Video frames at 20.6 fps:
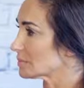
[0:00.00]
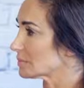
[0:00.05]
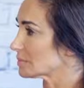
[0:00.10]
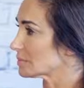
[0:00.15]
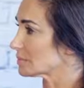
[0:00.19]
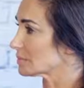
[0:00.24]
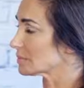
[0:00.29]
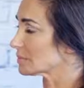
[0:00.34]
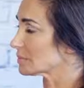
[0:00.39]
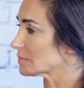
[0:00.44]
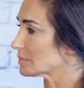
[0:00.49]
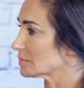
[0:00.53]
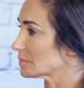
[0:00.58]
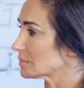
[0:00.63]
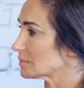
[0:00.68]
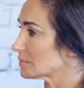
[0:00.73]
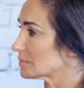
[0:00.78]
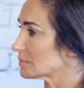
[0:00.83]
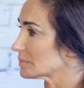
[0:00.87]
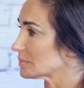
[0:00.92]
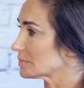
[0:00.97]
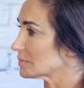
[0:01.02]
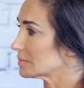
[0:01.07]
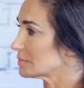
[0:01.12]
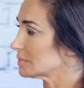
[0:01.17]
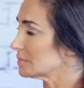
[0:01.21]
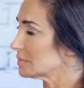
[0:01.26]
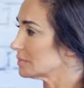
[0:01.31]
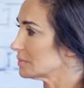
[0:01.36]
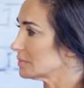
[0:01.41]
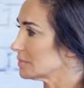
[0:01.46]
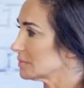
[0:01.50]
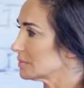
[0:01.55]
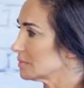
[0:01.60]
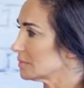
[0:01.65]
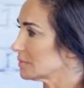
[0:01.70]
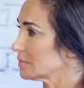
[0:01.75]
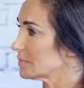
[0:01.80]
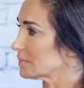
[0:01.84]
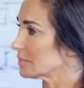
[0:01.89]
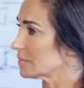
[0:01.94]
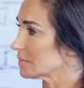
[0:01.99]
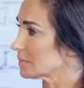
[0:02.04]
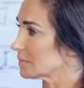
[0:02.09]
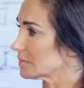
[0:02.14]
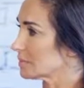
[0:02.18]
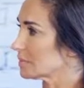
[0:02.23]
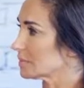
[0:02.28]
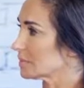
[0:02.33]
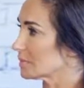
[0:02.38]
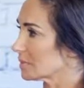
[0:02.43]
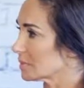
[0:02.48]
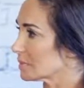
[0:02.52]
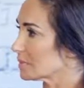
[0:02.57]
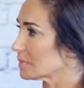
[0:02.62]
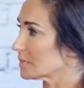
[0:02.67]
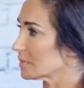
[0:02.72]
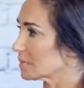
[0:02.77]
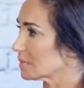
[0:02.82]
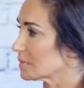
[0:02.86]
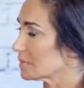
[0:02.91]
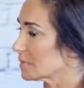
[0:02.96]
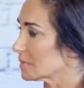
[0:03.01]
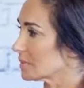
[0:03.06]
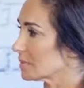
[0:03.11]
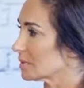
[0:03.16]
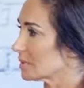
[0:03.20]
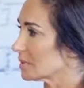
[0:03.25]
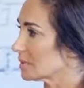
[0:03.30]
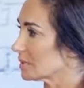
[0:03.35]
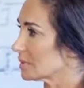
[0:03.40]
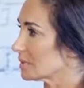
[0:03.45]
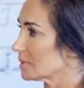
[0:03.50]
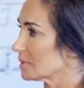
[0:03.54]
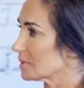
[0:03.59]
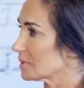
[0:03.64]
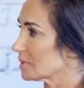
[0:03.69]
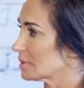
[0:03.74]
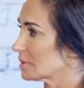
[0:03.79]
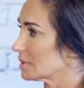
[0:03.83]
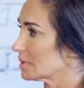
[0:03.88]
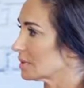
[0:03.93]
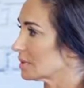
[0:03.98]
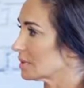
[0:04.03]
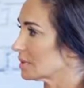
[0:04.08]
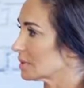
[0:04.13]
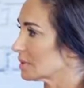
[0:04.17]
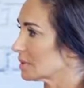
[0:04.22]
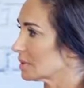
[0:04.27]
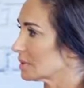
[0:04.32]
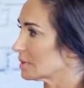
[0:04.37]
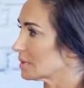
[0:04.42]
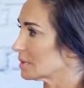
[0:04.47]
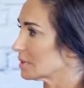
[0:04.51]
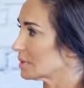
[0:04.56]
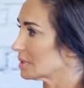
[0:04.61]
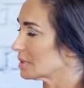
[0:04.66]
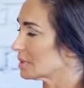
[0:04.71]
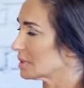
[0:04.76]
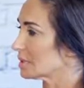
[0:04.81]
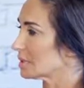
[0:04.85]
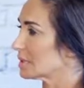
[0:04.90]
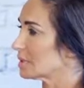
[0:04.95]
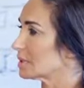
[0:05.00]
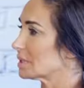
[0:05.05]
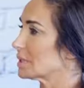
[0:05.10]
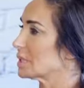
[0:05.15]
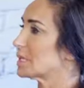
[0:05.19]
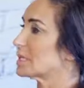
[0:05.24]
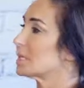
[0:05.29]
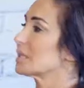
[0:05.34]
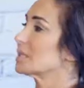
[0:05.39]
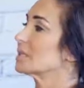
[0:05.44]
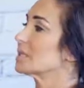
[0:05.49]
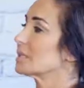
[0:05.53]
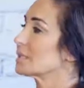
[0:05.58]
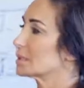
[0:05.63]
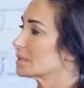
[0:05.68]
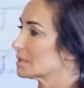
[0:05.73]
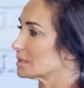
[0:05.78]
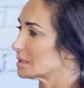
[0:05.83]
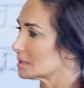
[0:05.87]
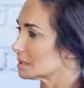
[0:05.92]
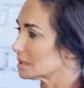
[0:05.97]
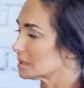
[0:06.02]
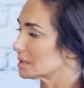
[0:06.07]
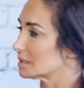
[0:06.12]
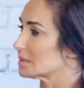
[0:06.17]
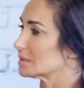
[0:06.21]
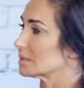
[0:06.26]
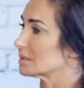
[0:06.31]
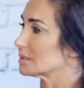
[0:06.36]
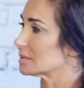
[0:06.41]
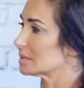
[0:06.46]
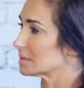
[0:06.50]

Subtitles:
This person isn't speaking.